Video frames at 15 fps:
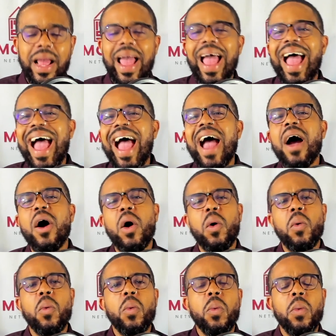
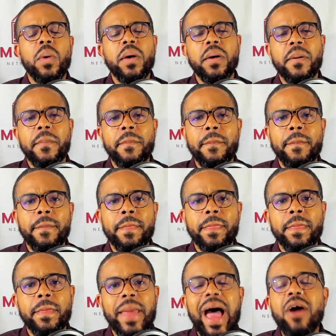How?
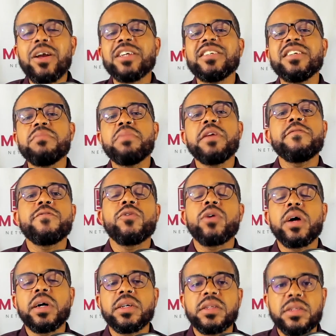How can she be for
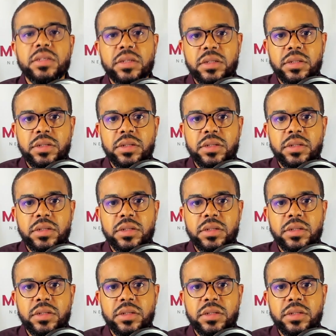us?